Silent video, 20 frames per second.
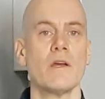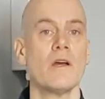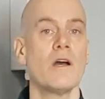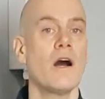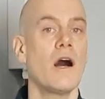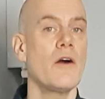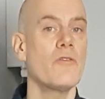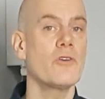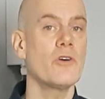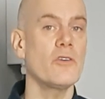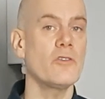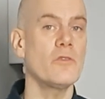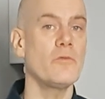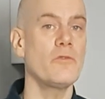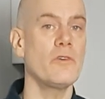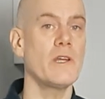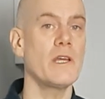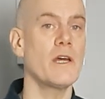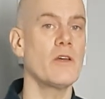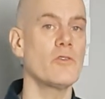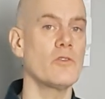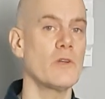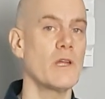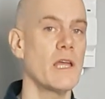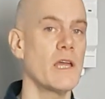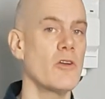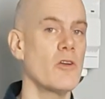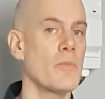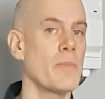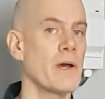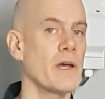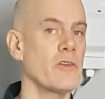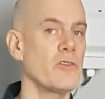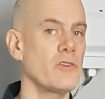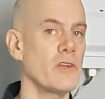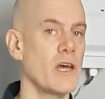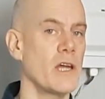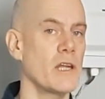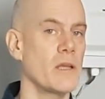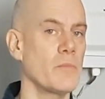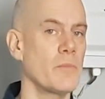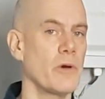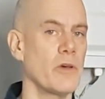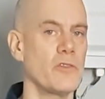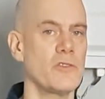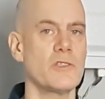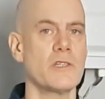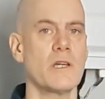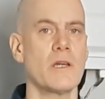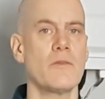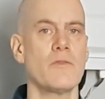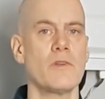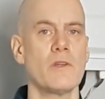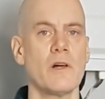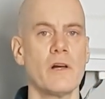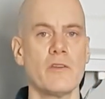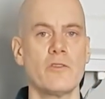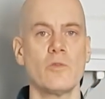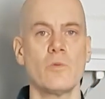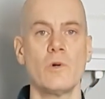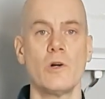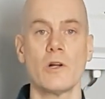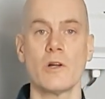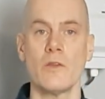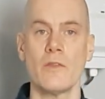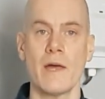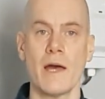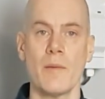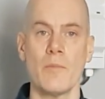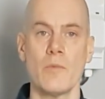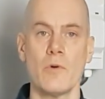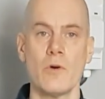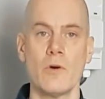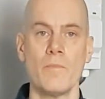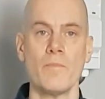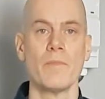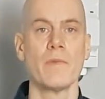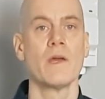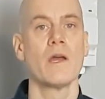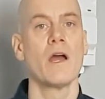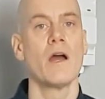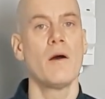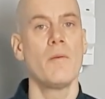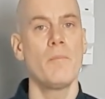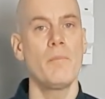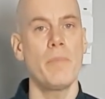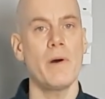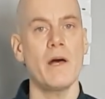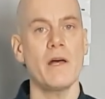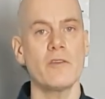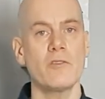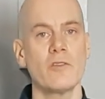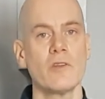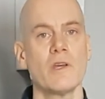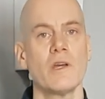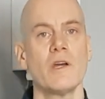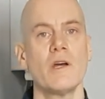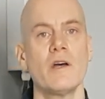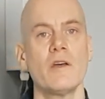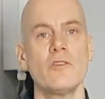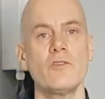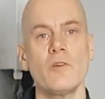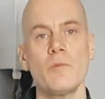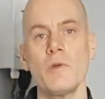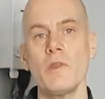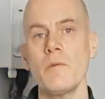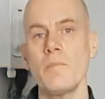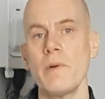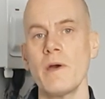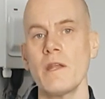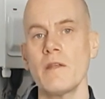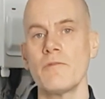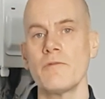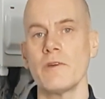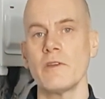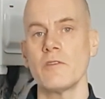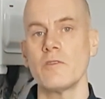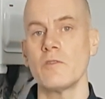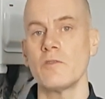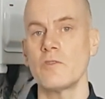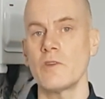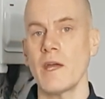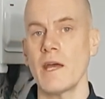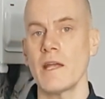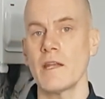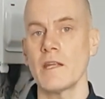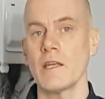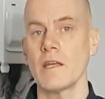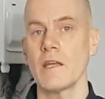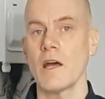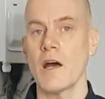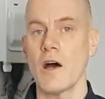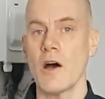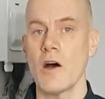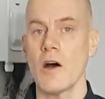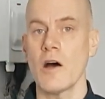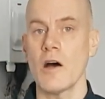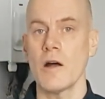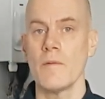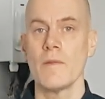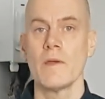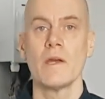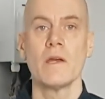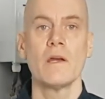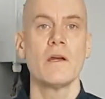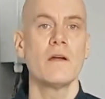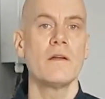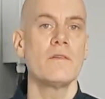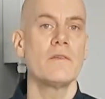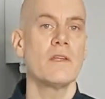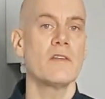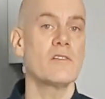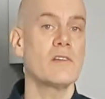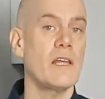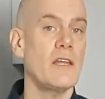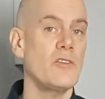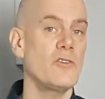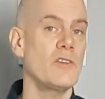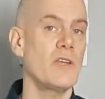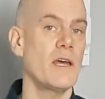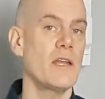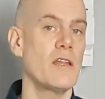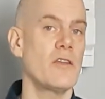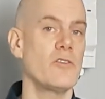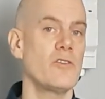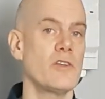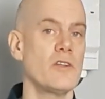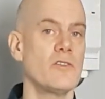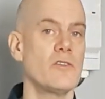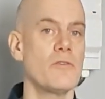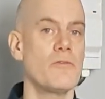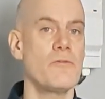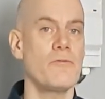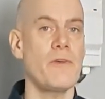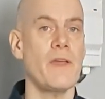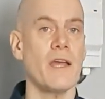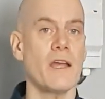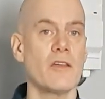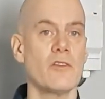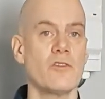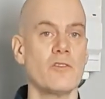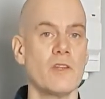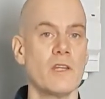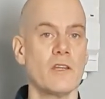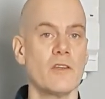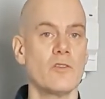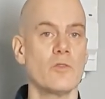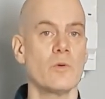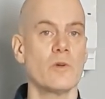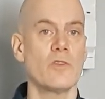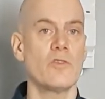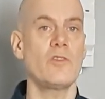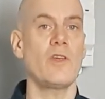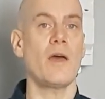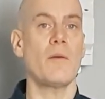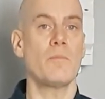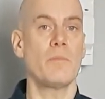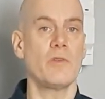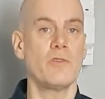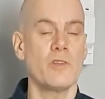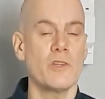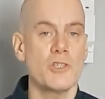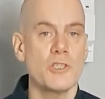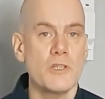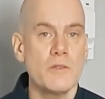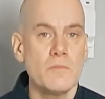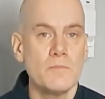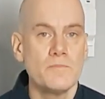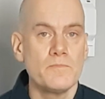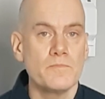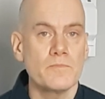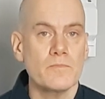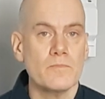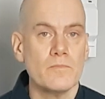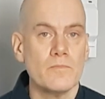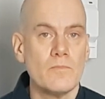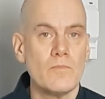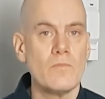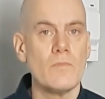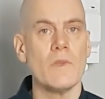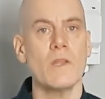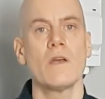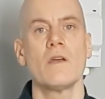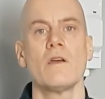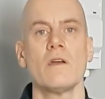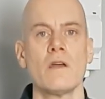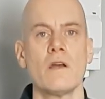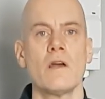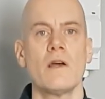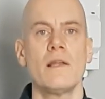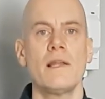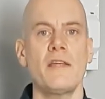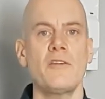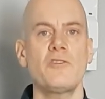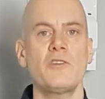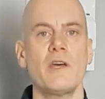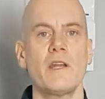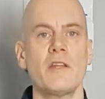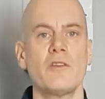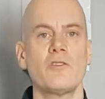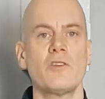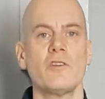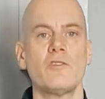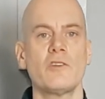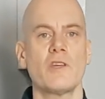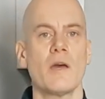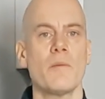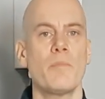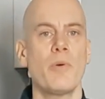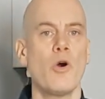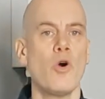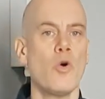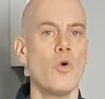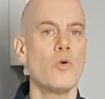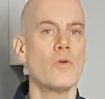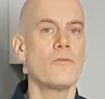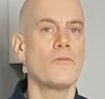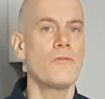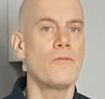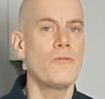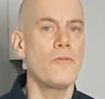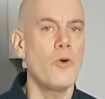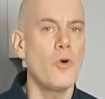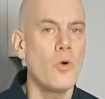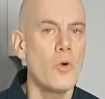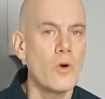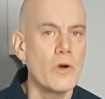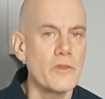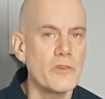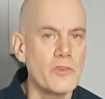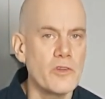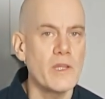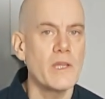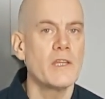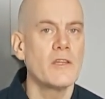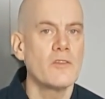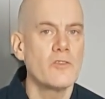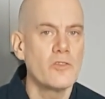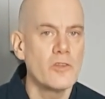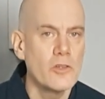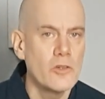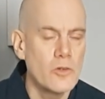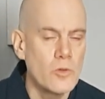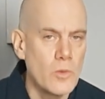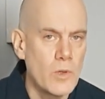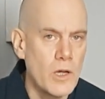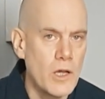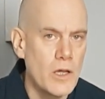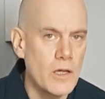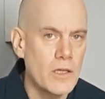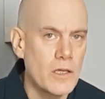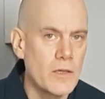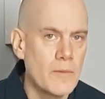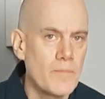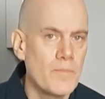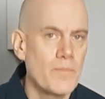I've got some videos on here about standing posture if you'd like to work on that more, but some of the benefits of standing are there's less tendency to fix into a set position, less tendency to get pulled forwards into your work,